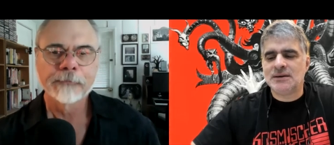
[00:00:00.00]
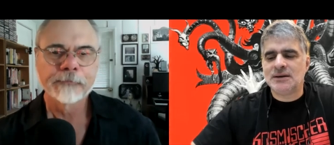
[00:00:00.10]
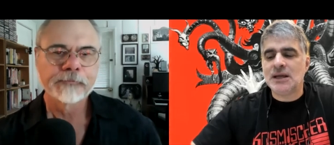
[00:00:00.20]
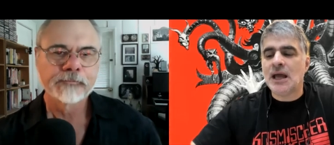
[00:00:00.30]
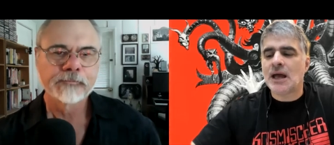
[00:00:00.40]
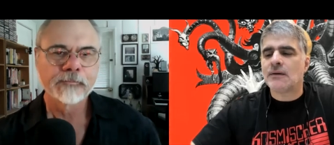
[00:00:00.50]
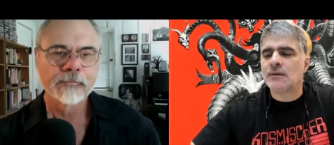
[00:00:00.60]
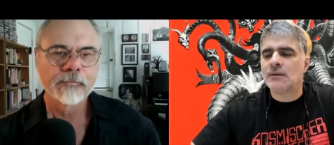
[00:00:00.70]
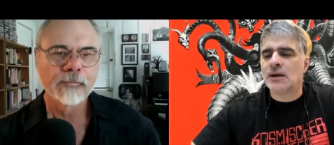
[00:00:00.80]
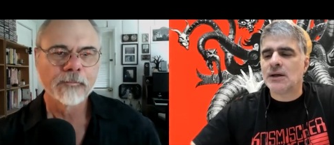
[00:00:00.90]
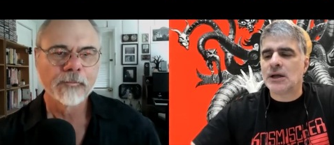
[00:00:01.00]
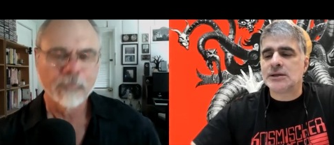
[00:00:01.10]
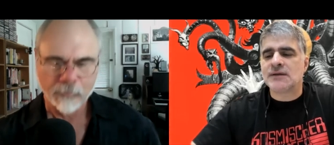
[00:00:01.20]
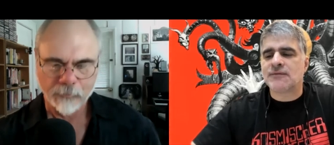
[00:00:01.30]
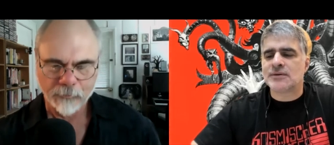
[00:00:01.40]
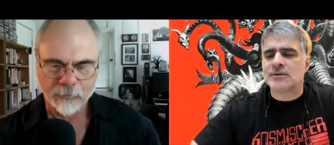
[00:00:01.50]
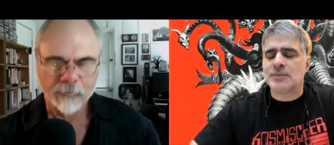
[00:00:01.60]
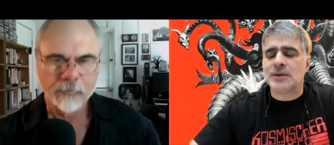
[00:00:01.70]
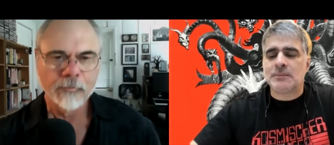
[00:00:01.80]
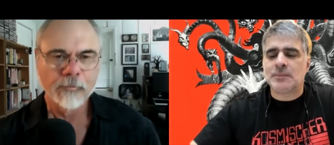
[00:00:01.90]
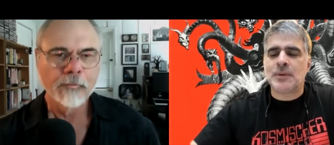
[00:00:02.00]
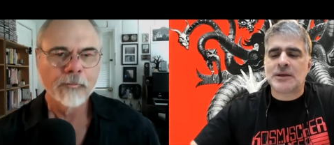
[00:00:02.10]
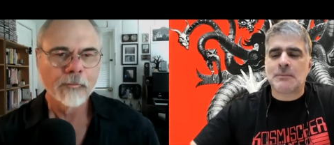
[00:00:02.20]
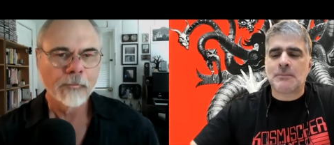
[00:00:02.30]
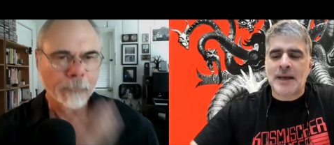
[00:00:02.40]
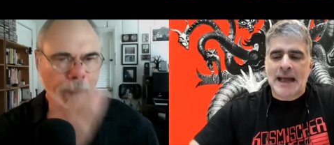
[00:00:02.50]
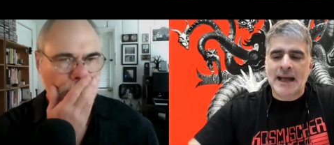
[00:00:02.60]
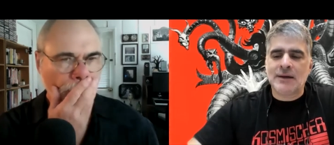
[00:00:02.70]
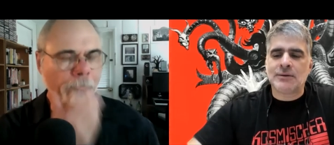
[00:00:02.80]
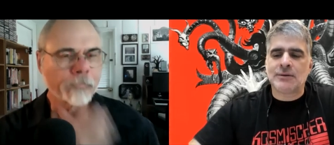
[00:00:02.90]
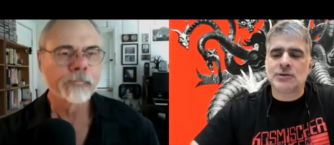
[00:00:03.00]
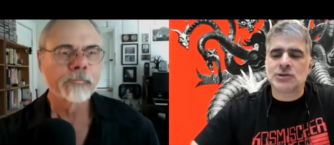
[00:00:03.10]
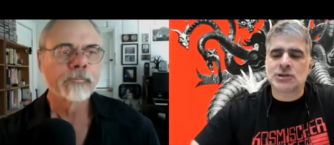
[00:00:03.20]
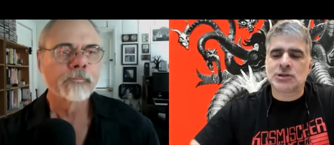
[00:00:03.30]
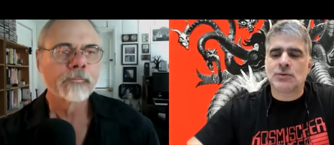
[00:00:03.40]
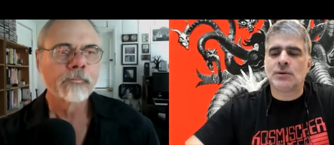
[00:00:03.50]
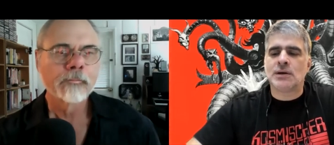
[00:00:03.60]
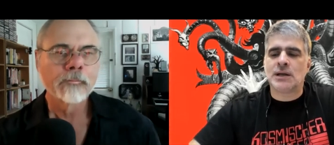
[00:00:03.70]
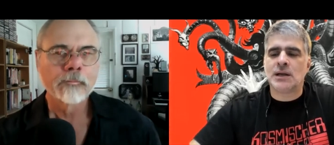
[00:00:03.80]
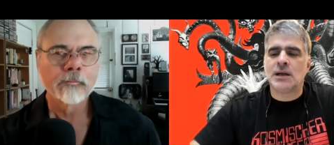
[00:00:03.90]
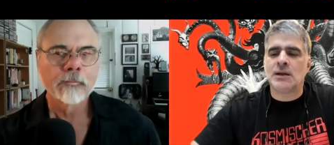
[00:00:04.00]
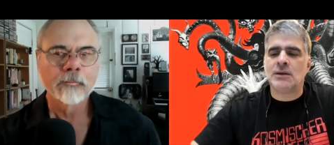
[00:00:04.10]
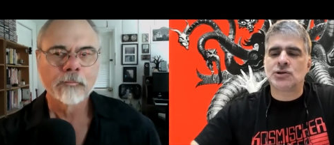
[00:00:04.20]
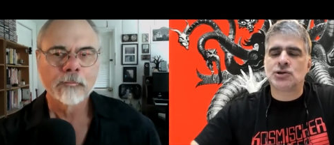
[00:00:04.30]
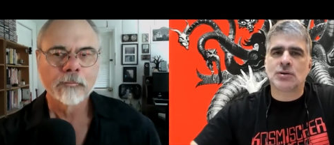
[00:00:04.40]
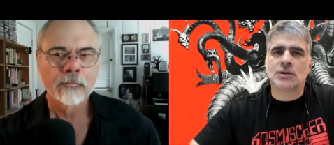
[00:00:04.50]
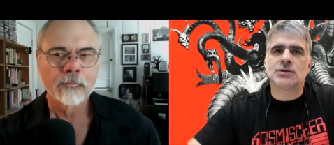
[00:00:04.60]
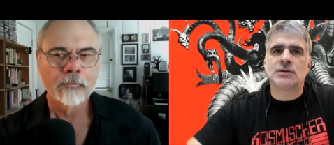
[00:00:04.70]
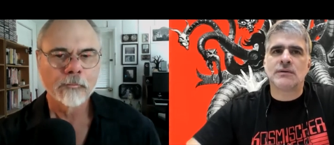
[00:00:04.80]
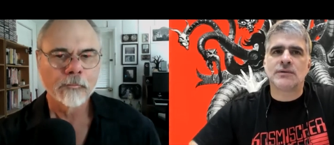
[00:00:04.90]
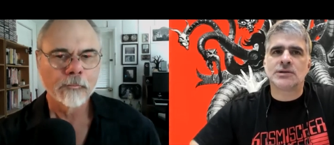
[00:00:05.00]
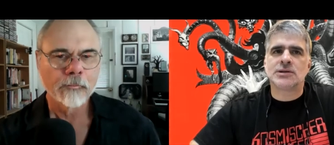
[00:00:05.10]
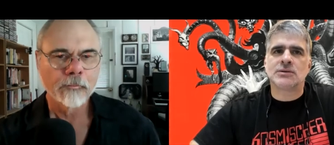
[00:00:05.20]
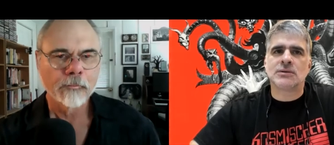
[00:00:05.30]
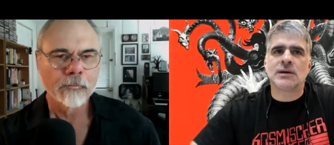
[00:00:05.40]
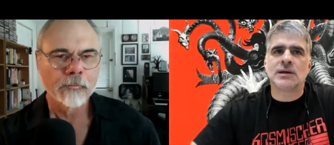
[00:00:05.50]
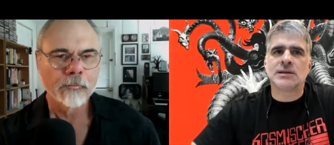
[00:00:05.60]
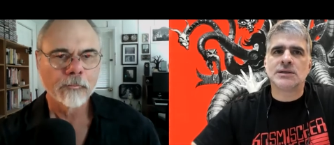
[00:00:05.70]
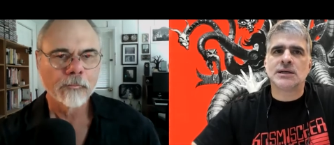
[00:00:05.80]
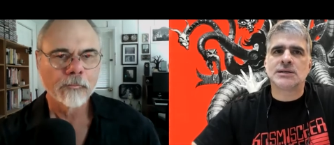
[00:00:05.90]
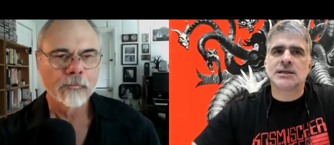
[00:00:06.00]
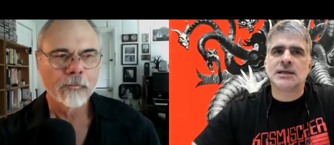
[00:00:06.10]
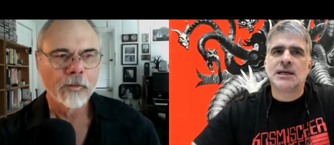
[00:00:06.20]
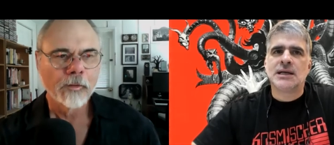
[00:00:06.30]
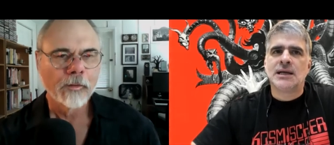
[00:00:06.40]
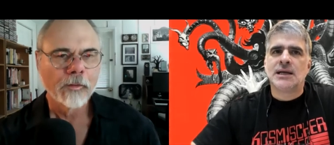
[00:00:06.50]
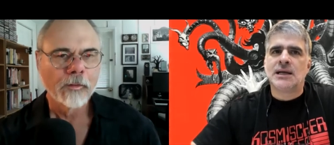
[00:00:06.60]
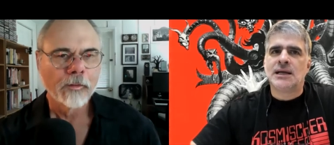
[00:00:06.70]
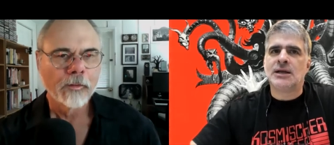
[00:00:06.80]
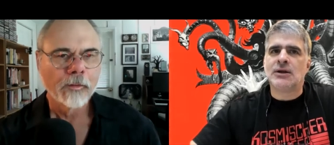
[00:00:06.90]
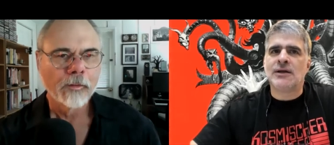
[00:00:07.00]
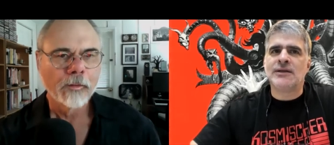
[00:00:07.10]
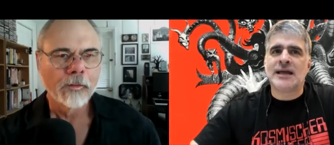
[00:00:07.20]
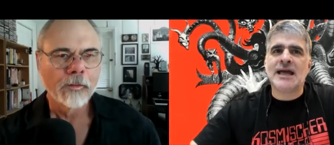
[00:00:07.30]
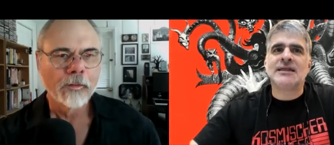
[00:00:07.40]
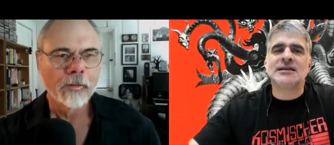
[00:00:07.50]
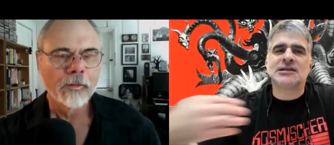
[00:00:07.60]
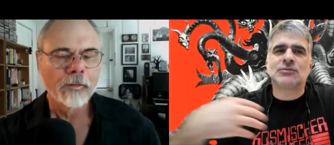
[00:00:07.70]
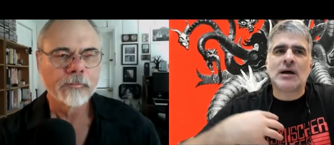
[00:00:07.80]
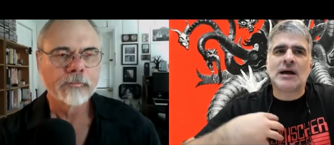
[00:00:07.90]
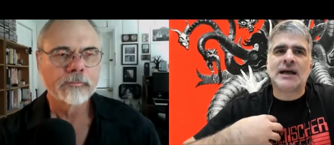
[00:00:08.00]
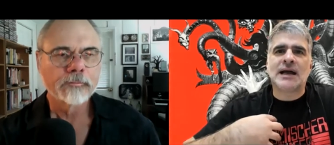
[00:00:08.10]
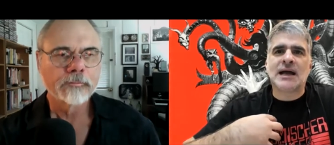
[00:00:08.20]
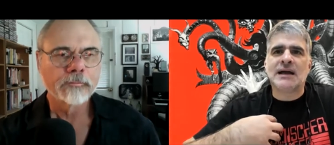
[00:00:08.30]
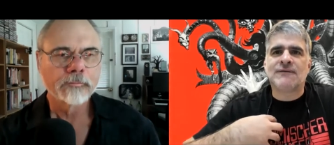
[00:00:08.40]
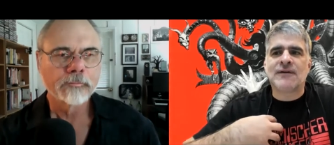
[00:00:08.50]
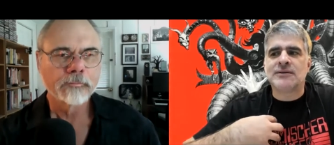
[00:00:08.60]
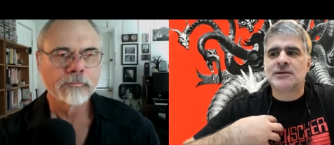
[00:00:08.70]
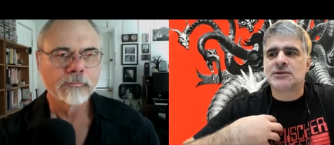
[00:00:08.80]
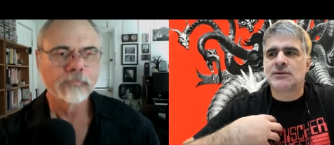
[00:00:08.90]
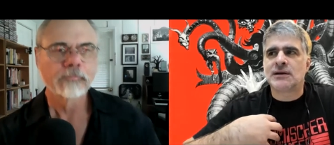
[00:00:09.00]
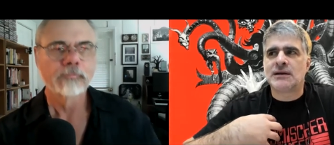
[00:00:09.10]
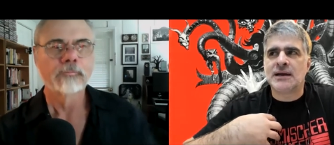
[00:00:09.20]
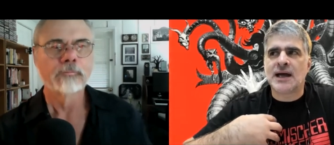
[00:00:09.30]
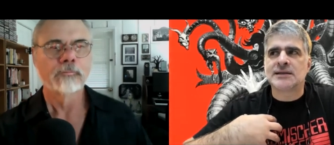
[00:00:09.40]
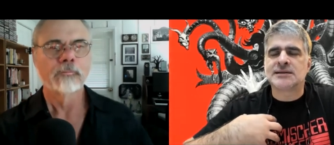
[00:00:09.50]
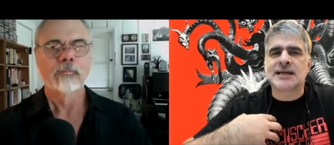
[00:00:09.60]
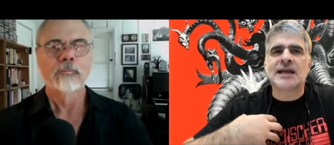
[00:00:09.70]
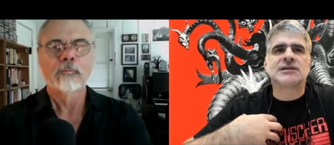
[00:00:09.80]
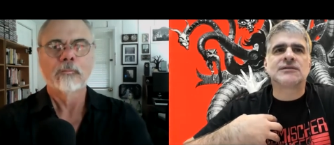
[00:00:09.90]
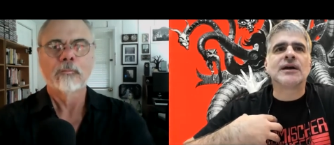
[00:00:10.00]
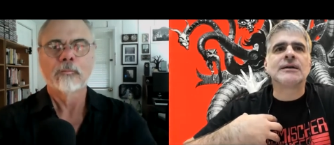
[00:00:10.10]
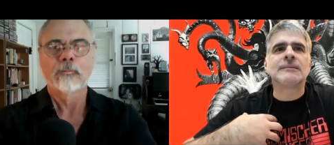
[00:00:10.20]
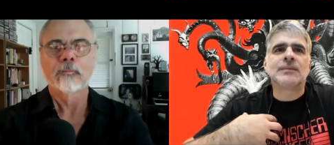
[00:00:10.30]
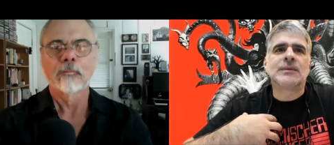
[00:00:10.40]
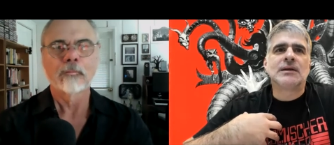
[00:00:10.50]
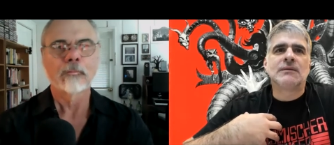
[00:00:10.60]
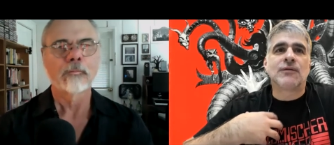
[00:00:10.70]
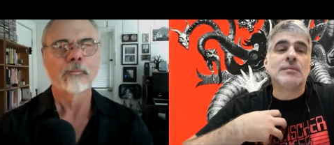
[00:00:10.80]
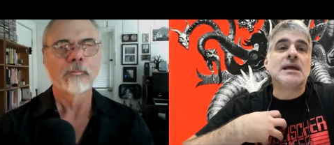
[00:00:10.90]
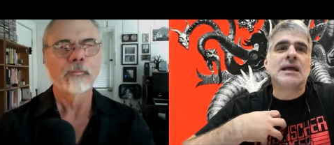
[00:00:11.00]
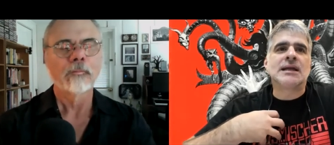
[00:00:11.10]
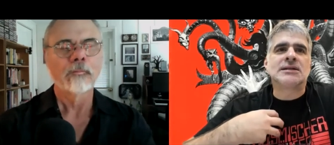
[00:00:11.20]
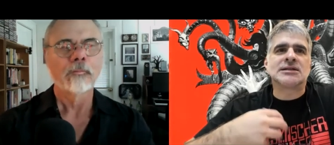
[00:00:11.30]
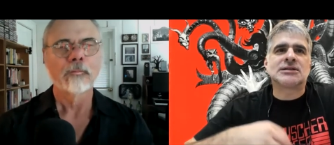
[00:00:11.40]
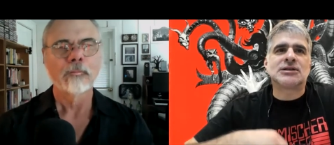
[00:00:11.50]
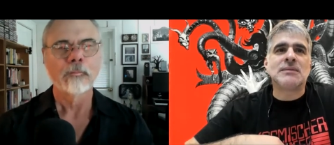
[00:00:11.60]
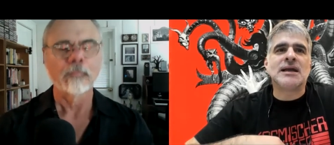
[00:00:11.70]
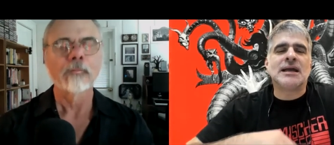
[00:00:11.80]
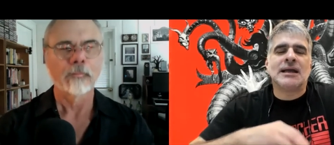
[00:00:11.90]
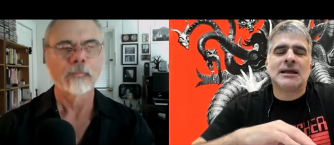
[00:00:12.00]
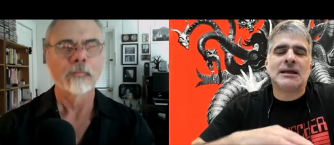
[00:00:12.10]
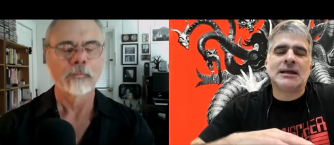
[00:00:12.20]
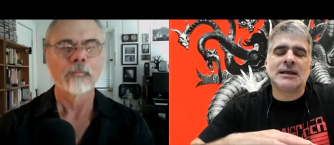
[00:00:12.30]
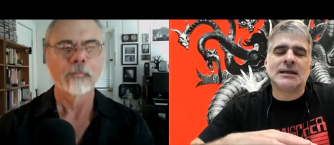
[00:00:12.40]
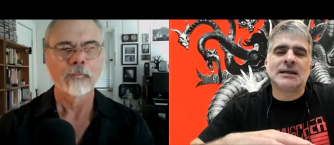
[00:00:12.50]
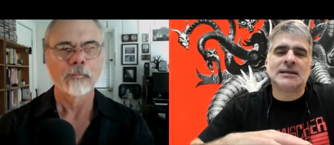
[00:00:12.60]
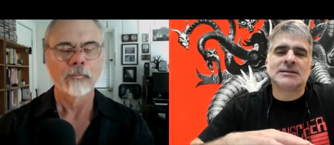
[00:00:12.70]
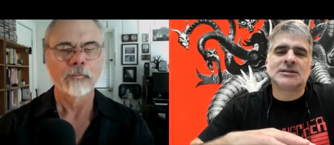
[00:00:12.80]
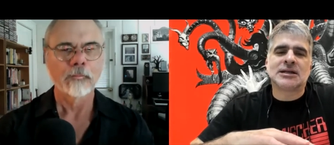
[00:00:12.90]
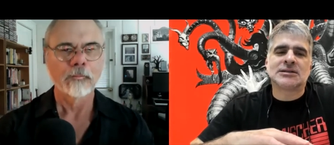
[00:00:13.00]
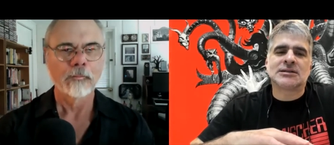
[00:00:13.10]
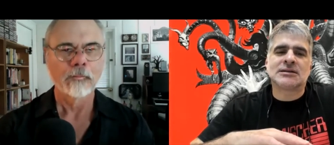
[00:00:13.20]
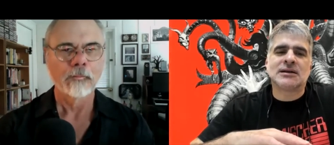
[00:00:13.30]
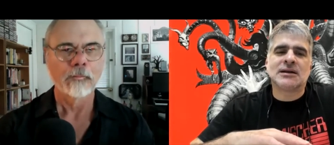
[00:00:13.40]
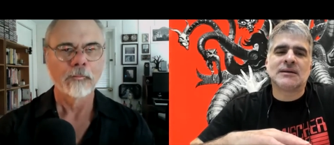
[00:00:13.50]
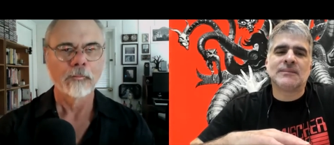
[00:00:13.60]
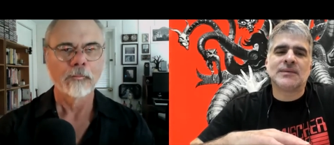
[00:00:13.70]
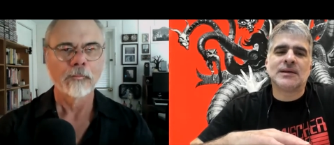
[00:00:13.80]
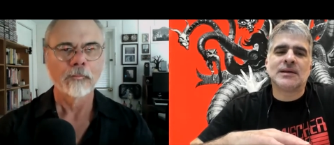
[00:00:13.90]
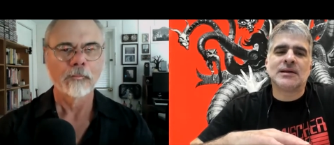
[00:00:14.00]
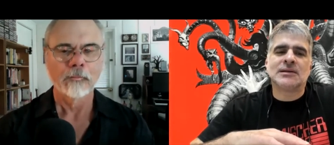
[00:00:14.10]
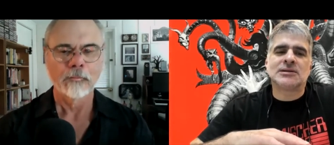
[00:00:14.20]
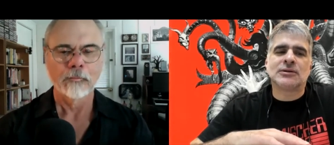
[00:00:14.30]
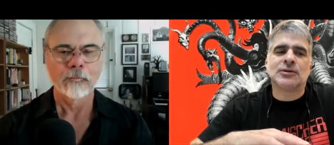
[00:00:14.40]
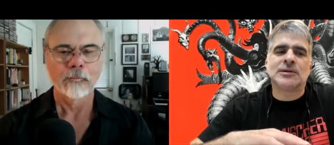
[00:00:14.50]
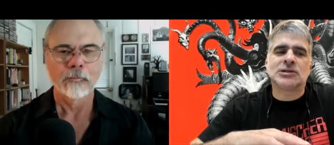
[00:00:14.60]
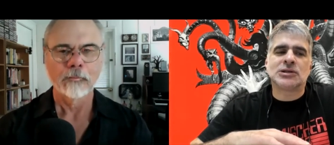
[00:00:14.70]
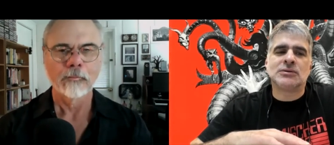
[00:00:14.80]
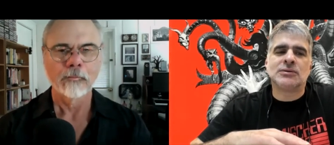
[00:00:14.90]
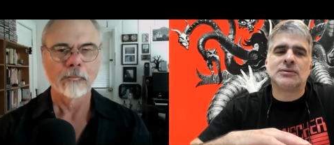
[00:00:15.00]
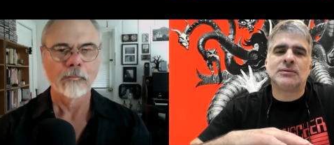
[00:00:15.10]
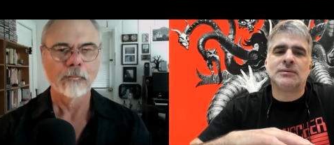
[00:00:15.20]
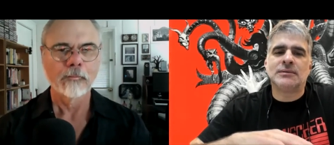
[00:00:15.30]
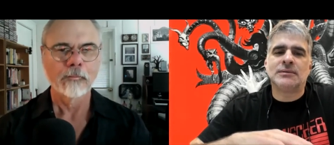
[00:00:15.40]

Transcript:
Speaker 1: Yeah, it's not from it. But, but the pattern, the story, and the structure of the story just... You know, and again, this is why I find the story not satisfying. For me, it just... To me, it, it's just... It's a little bit too